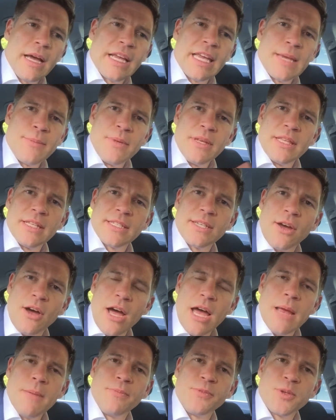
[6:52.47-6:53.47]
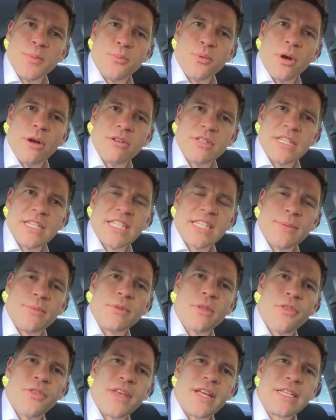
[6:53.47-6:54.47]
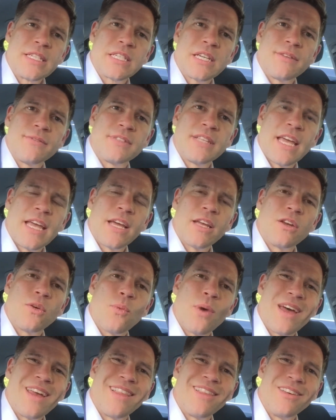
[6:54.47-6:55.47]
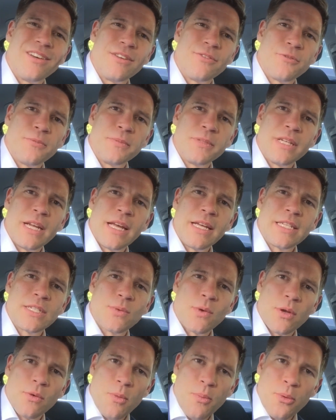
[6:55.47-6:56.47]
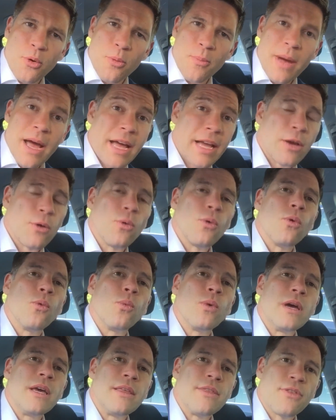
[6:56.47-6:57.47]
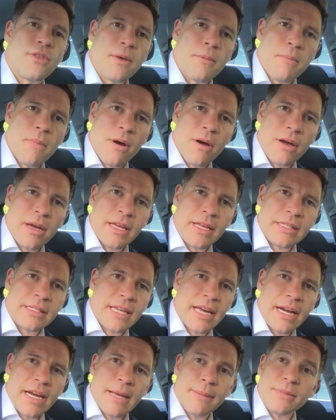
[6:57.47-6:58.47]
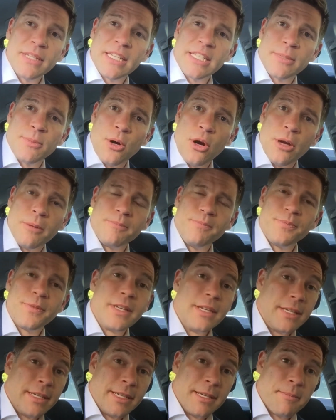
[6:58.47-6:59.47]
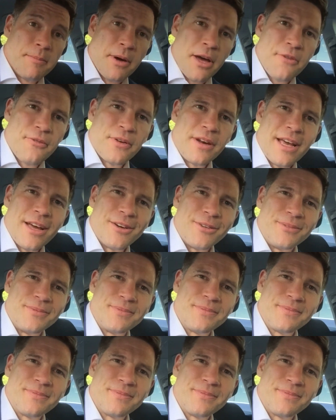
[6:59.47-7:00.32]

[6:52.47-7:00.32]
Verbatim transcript: give me the time to process some of the things I've taken away and learned from today. So I'll report back with my daily update tomorrow. Bye for now.